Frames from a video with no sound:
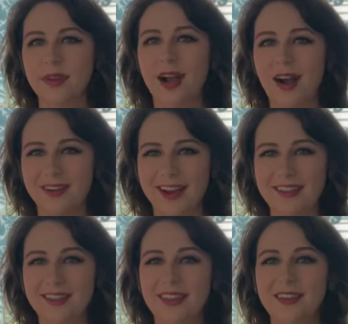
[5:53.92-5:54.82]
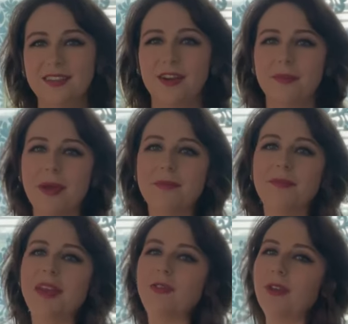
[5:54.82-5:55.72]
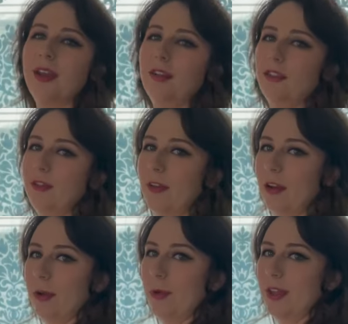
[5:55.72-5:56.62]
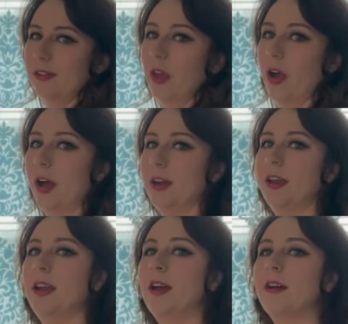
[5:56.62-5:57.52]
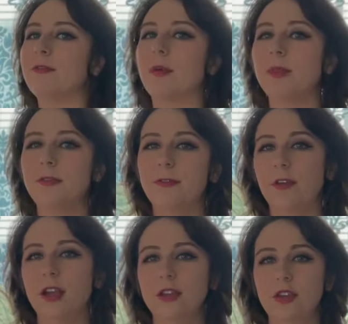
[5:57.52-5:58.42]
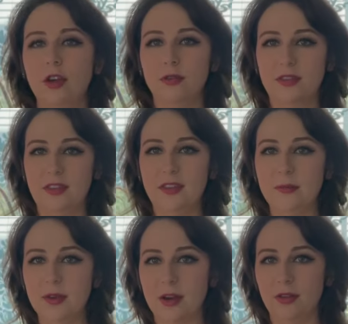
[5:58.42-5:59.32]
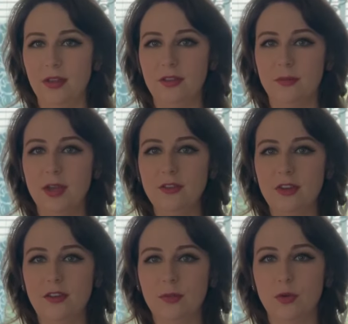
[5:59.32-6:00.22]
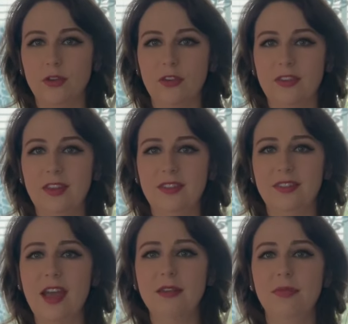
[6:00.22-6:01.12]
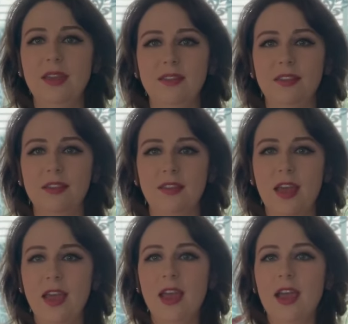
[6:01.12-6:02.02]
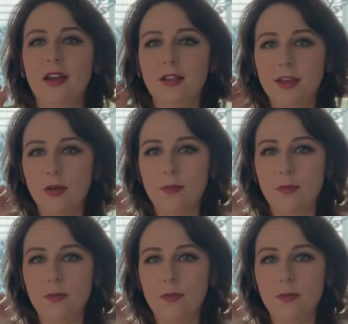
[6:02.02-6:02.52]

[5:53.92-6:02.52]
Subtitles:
All right, these are my mid-range fairy wings on. From the front, you don't see them nearly as much. It's more just these side pieces and a little